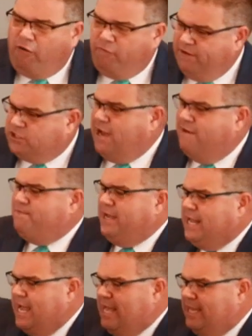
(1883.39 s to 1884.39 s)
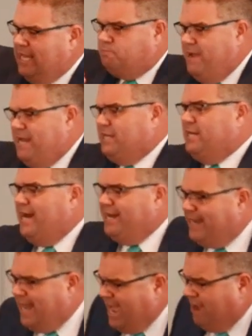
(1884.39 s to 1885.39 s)
It's something that's been cut
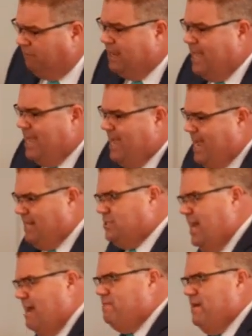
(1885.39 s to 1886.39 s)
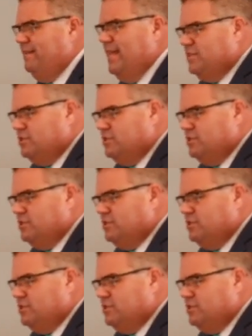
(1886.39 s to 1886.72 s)
down. It's something that's no